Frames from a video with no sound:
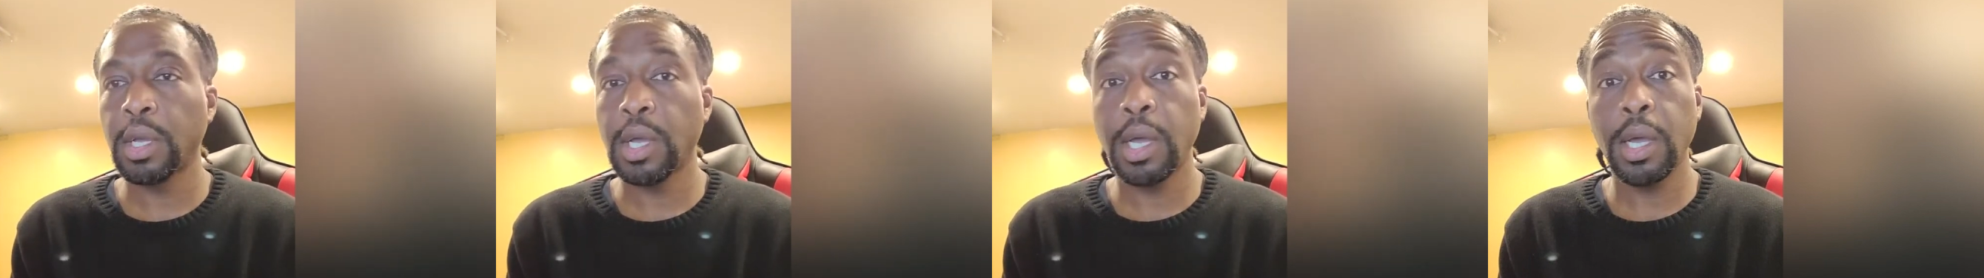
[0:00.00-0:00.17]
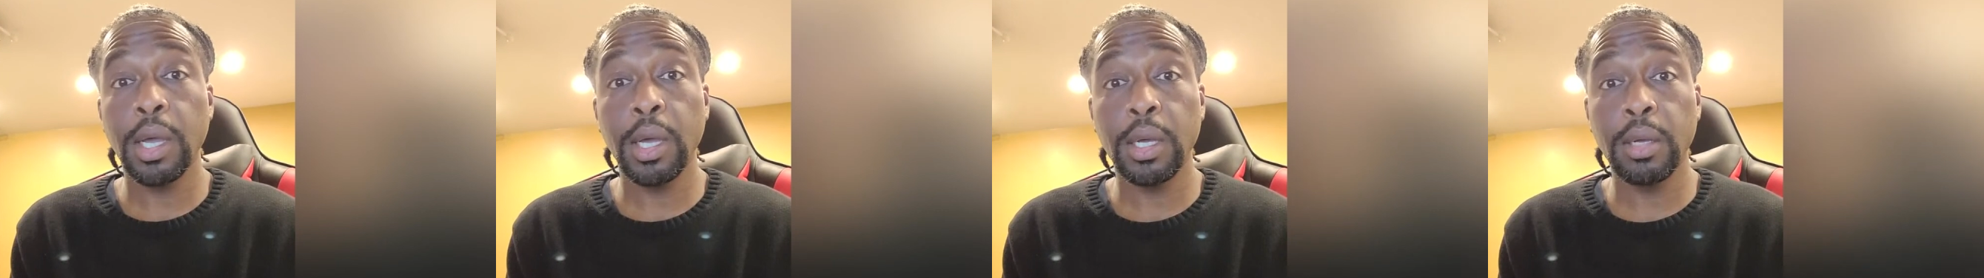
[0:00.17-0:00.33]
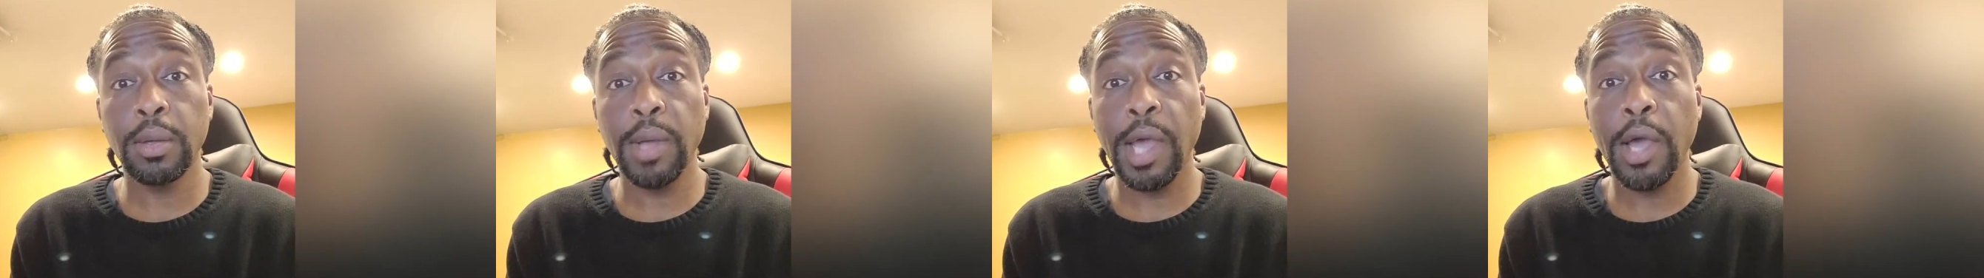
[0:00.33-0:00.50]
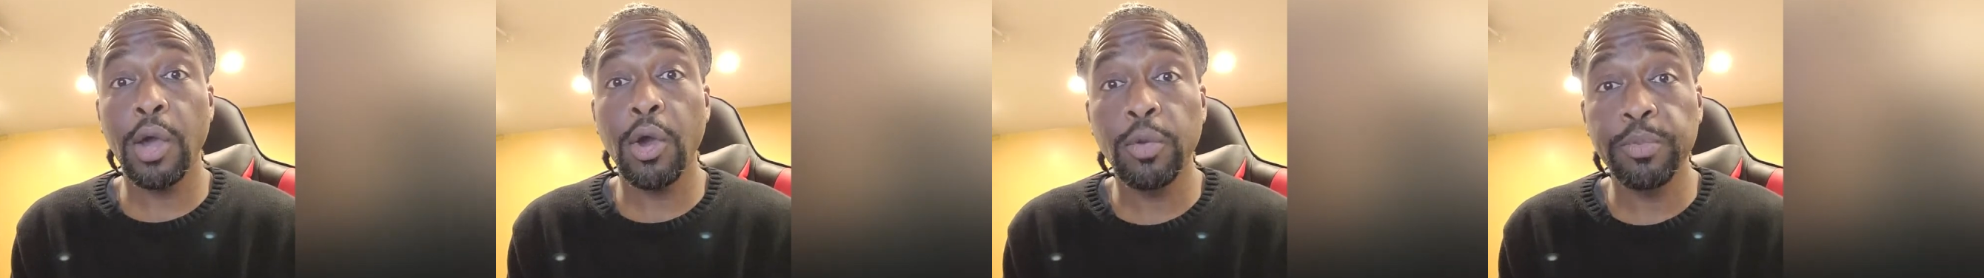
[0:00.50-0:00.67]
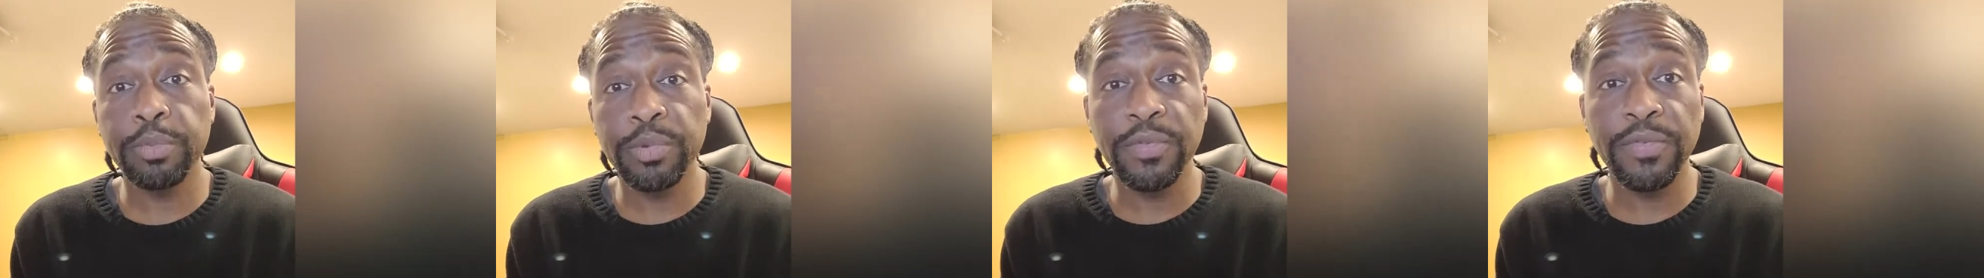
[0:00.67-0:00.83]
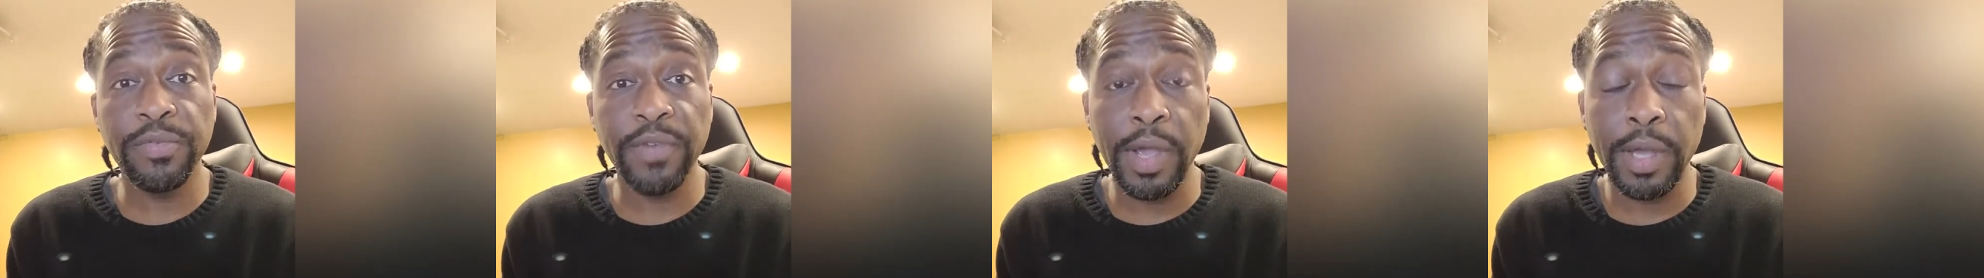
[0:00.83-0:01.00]
Uh, I
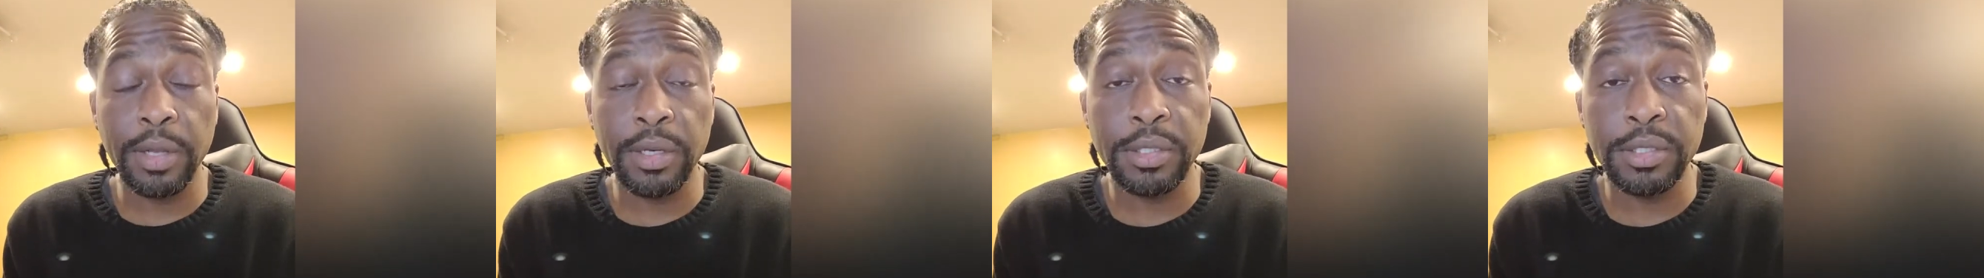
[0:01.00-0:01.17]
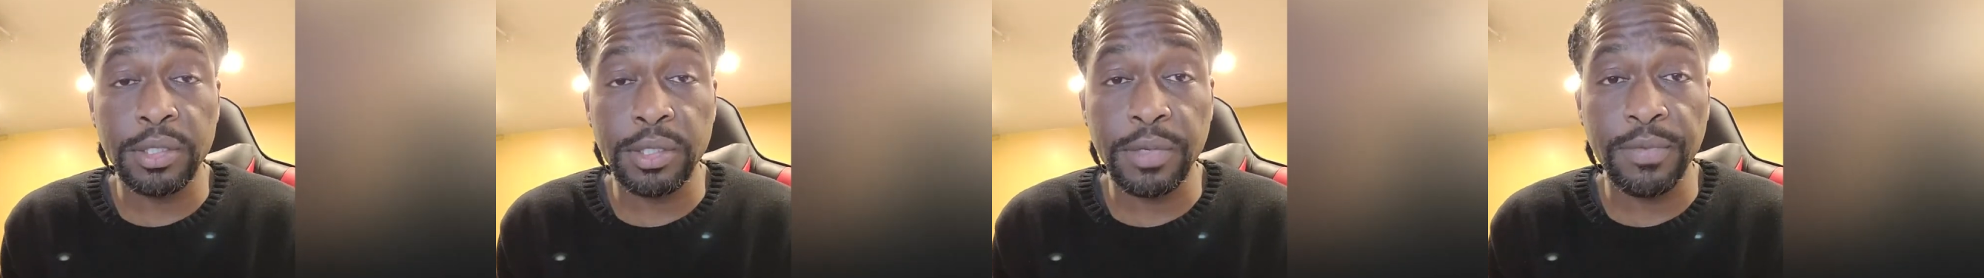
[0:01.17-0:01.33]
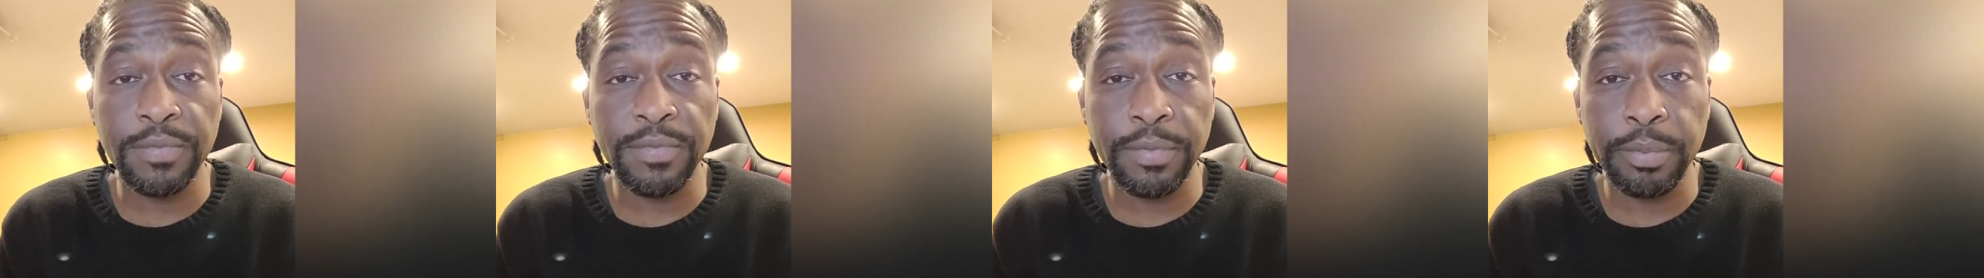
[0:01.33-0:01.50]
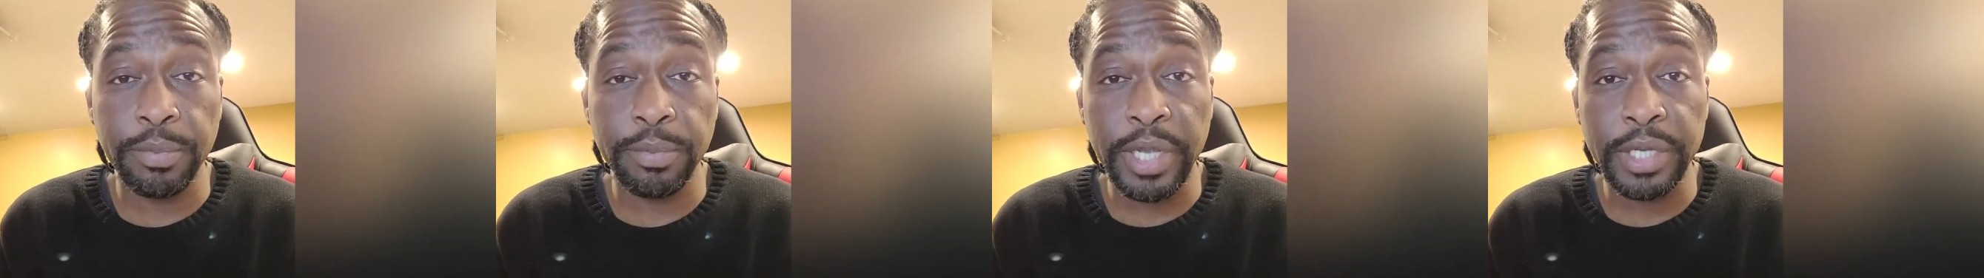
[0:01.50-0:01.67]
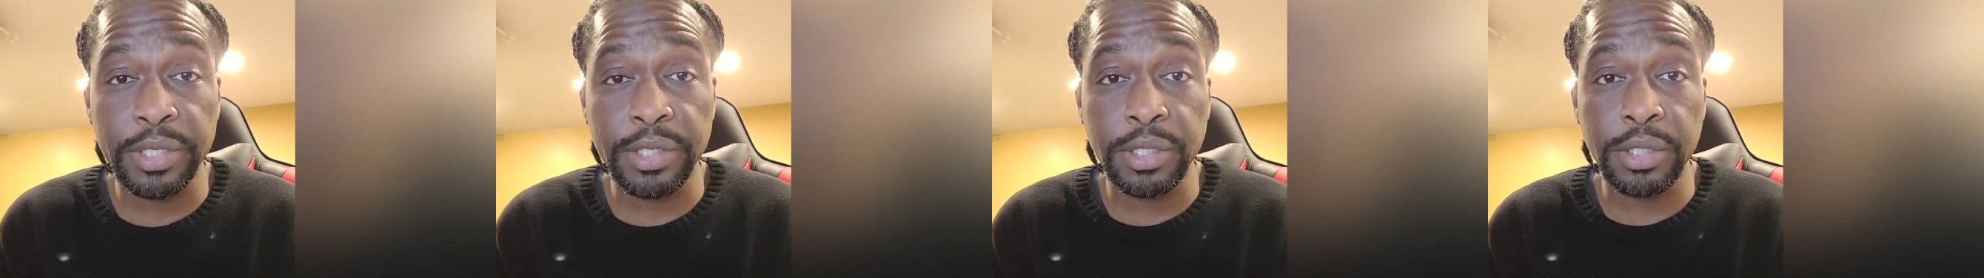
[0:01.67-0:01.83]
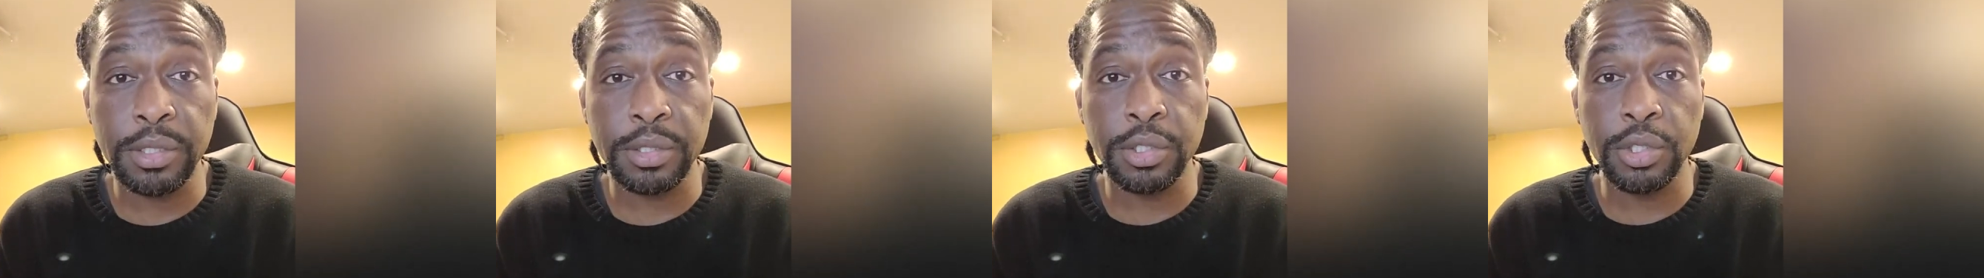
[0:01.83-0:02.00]
hope you found this
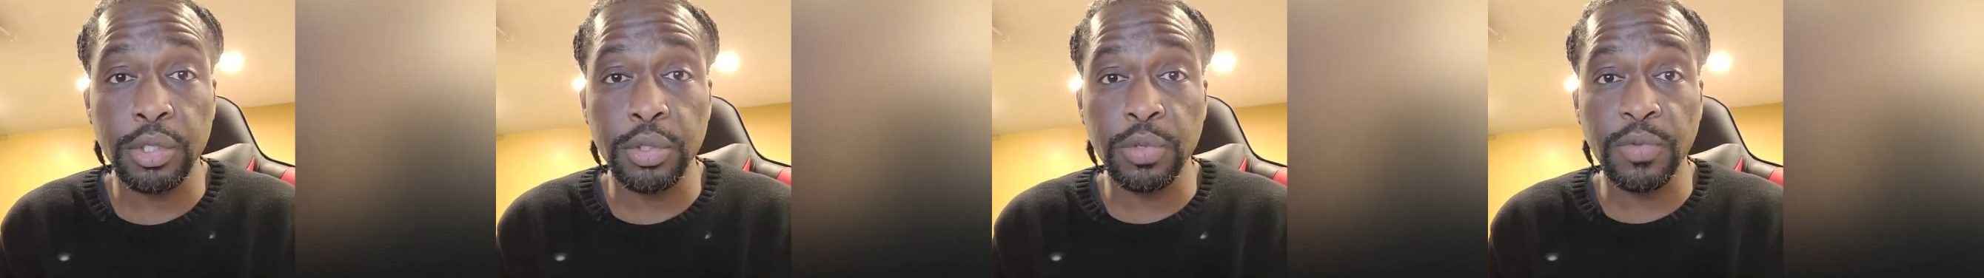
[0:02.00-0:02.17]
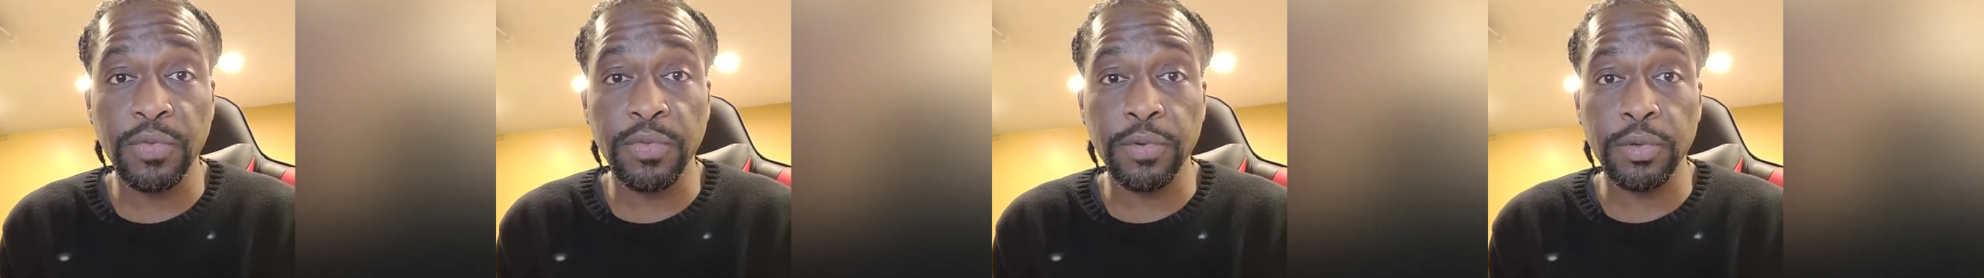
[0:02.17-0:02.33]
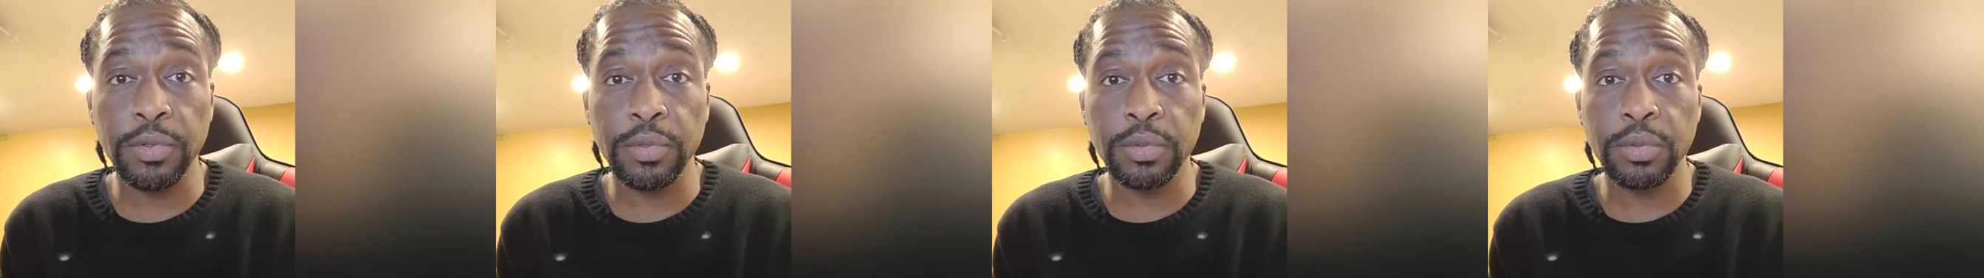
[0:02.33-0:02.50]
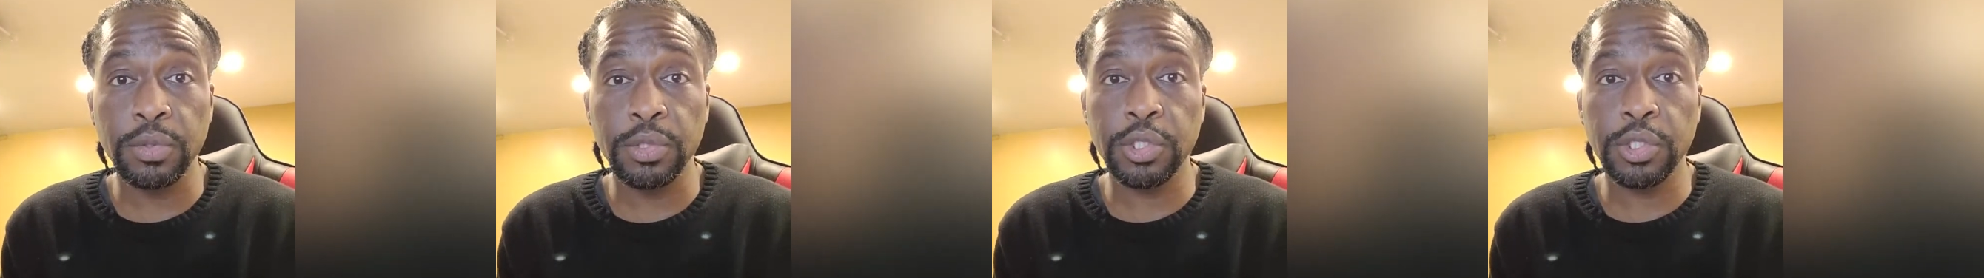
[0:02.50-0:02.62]
information useful.